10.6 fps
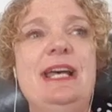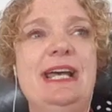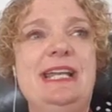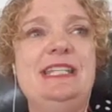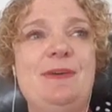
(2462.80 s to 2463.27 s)

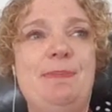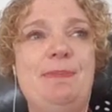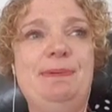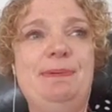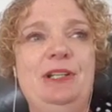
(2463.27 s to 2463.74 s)
it's for
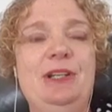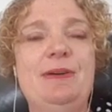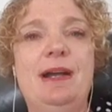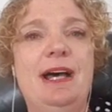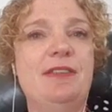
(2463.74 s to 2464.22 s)
people who
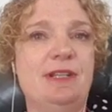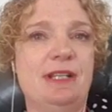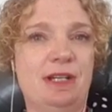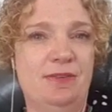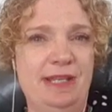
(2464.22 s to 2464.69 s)
are either in
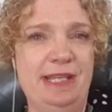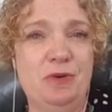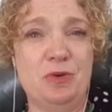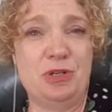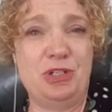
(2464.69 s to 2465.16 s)
a career
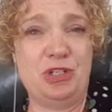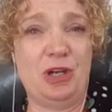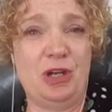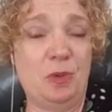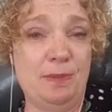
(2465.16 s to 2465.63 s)
or a
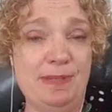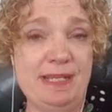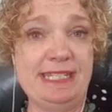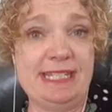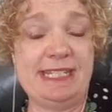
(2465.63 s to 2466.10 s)
job or a
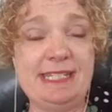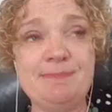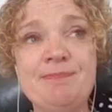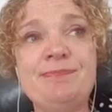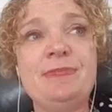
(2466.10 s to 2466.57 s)
business,
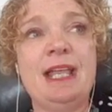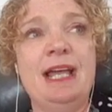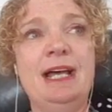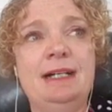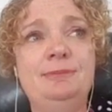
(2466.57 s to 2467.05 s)

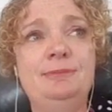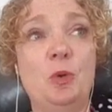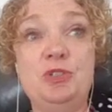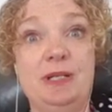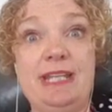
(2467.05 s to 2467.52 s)
or
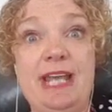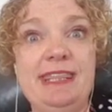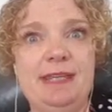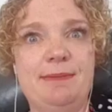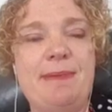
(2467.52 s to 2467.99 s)
doing
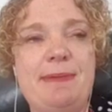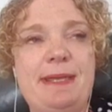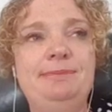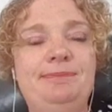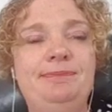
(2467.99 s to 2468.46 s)
nothing
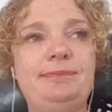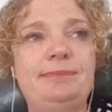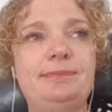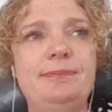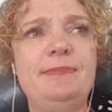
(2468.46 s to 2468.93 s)
maybe,
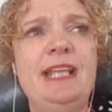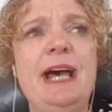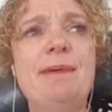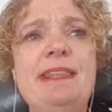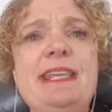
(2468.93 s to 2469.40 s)

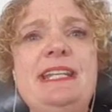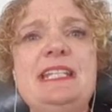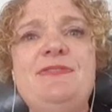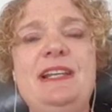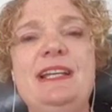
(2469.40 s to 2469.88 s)
and they're
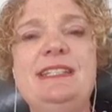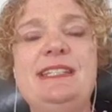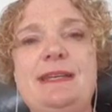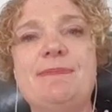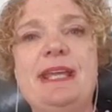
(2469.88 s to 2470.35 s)
just feeling as
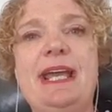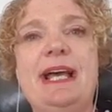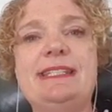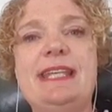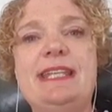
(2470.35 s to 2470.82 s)
there's something
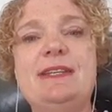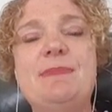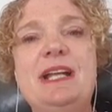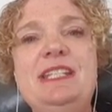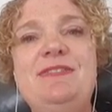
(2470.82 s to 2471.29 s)
else. And so
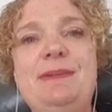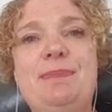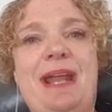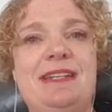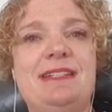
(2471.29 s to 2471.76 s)
mine's very
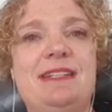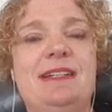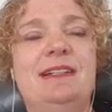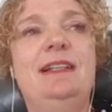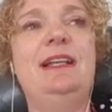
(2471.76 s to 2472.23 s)

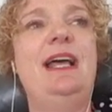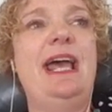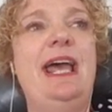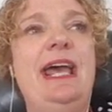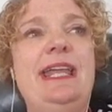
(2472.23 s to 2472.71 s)
practical,
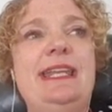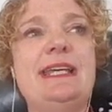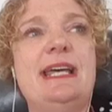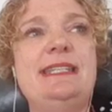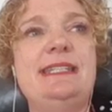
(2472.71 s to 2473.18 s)
and
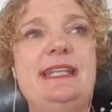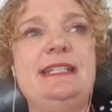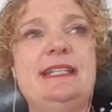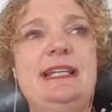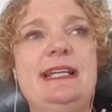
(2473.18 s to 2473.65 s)

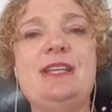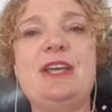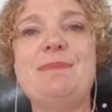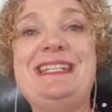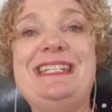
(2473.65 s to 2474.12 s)
essentially it's
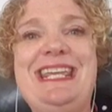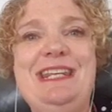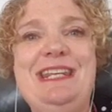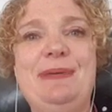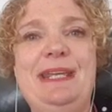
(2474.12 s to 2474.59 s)
going to be
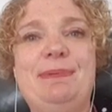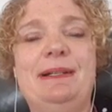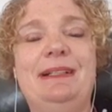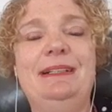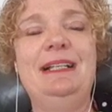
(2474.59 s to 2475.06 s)
10
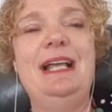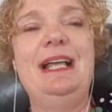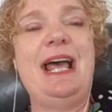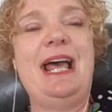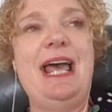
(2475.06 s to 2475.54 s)
people,
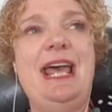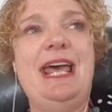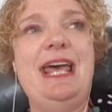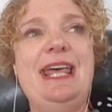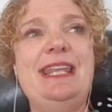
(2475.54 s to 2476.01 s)

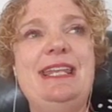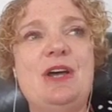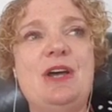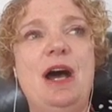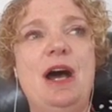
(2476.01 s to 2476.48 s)

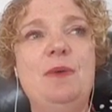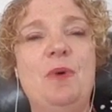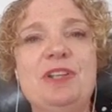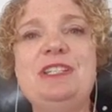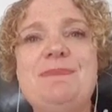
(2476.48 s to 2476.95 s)
and I
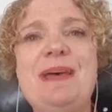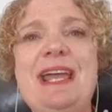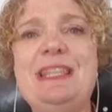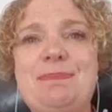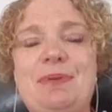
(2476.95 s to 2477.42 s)
wanted to
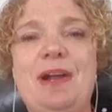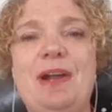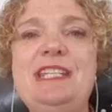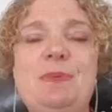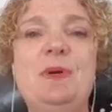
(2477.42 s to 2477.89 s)
make the
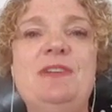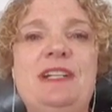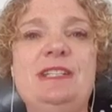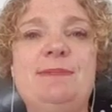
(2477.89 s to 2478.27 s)
price point very